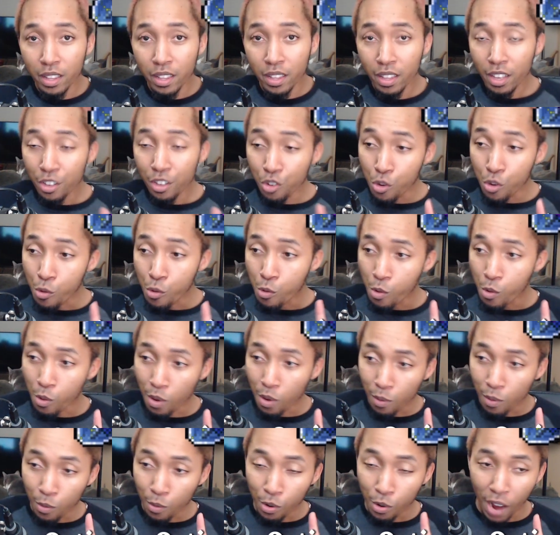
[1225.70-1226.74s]
You
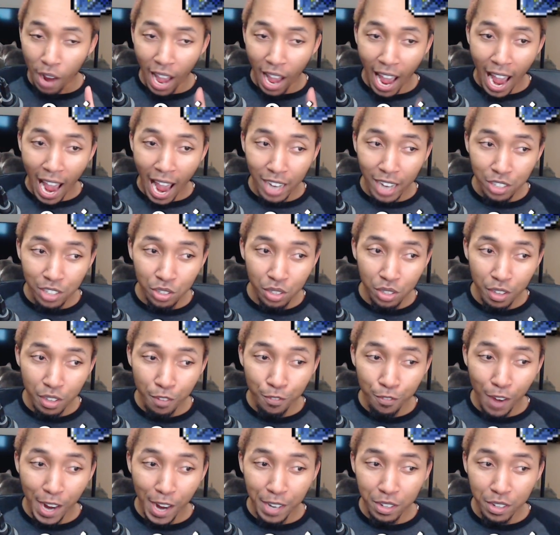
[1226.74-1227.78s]
will actually
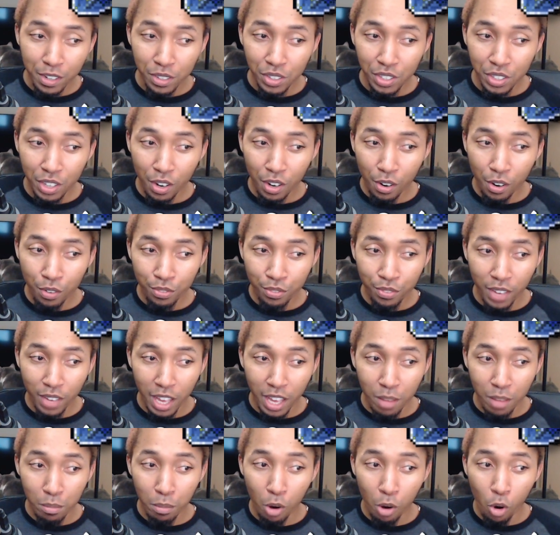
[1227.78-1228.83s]
find yourself
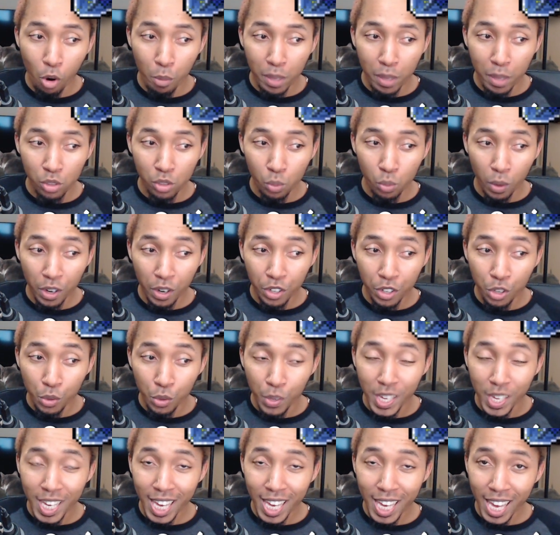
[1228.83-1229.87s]
in moments where you
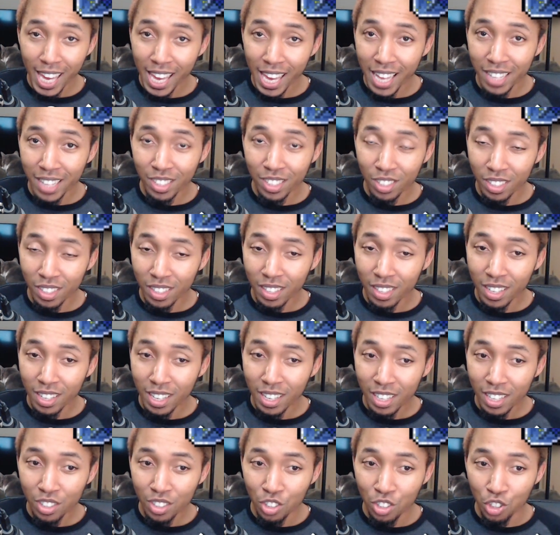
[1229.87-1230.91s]
can't
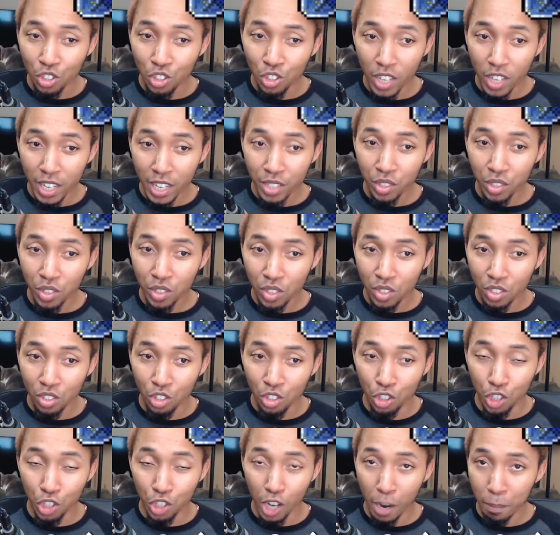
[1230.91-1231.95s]
just
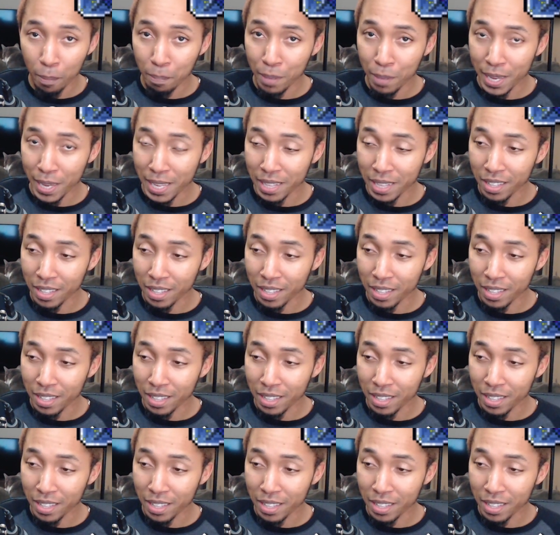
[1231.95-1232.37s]
jump in.